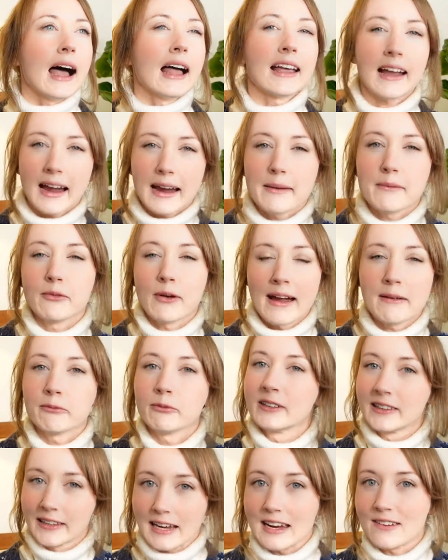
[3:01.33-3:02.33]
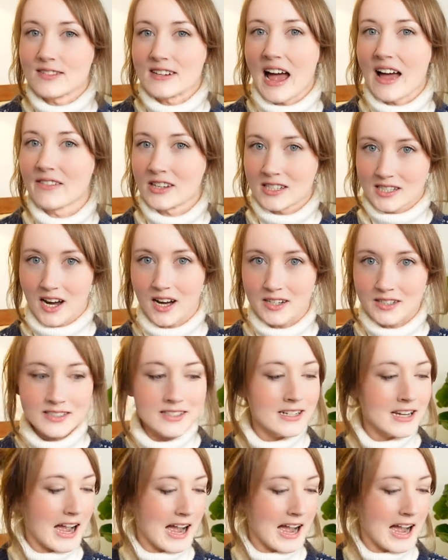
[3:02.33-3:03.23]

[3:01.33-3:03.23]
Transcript: like, I am relieved to have it done.